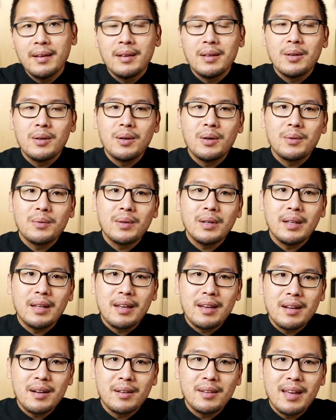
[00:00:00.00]
You don't really
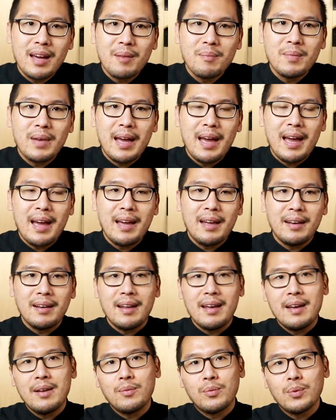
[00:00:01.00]
hear them, and
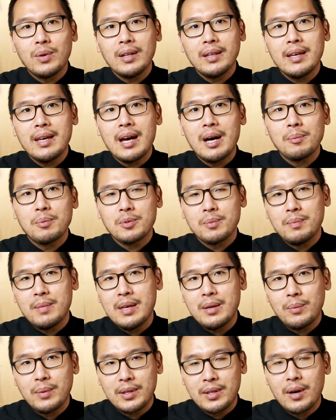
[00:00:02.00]
it really helps
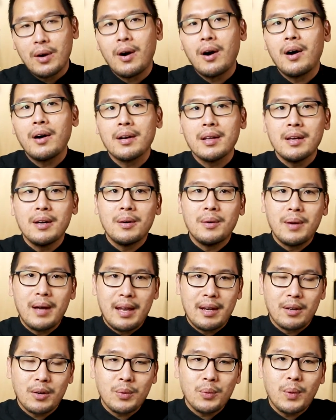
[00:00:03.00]
me with the audio
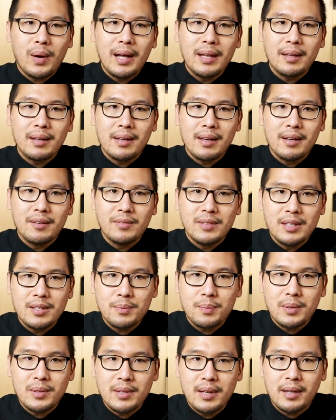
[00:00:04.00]
and the quality of this
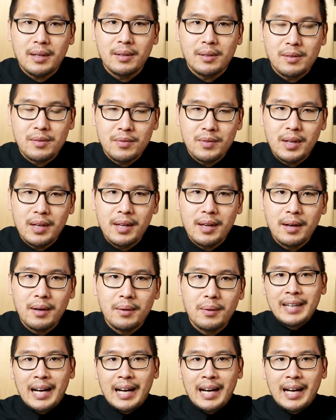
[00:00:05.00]
particular video.